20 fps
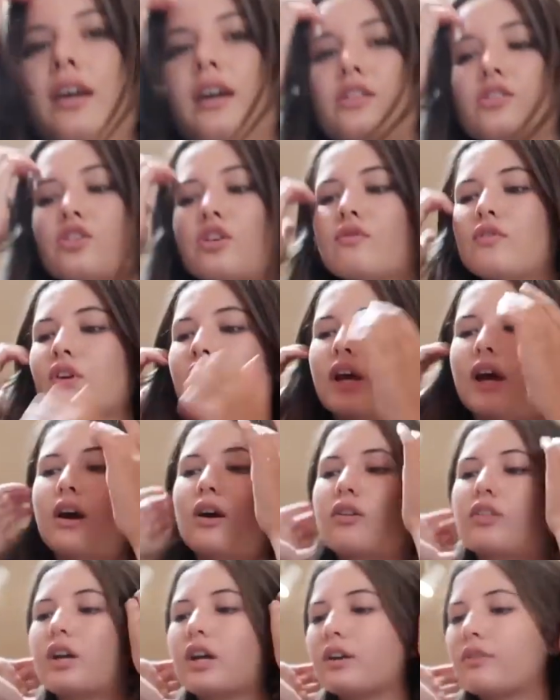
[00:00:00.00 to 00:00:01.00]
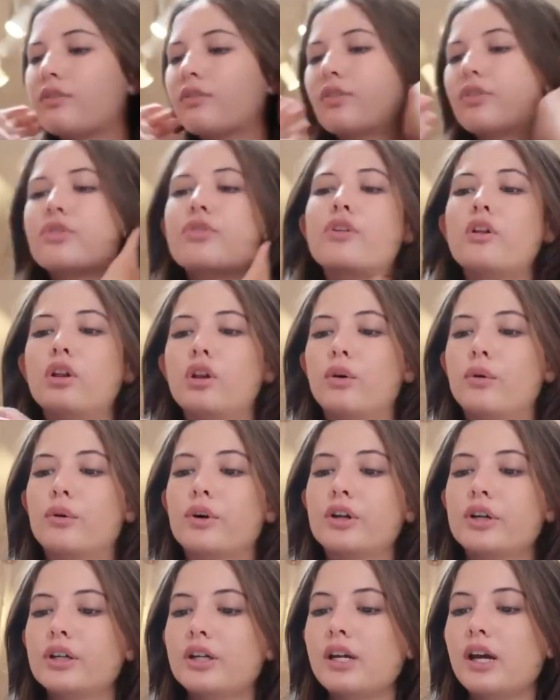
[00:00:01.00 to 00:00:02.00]
It's over now, thank the
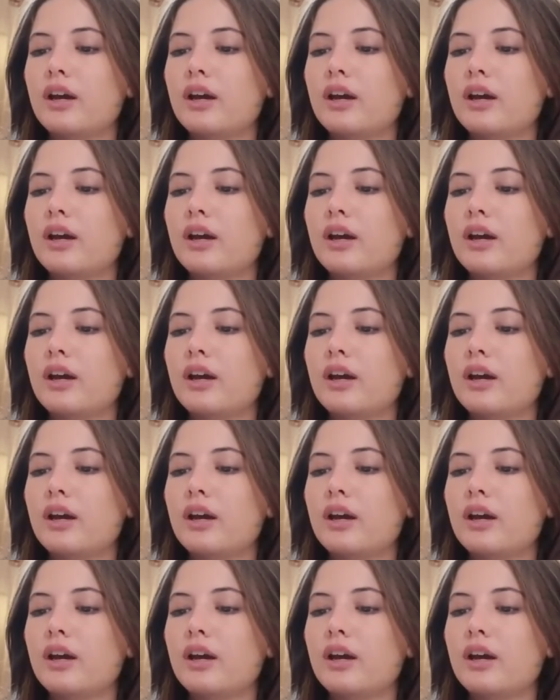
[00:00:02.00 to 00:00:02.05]
Lord.